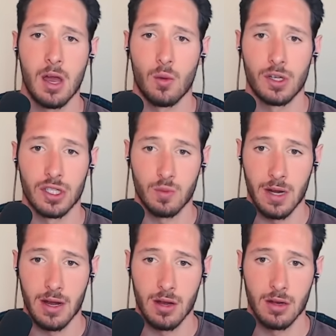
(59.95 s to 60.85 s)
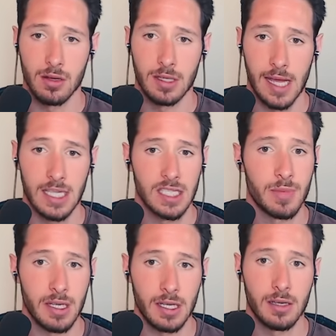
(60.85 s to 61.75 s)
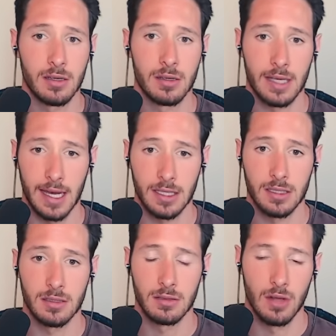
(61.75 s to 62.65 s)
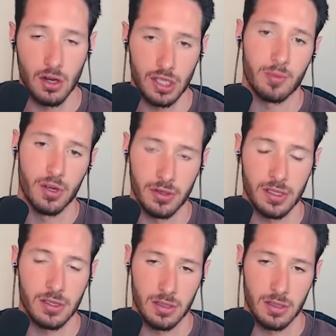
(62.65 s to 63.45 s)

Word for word: which is where the ATP gets largely produced.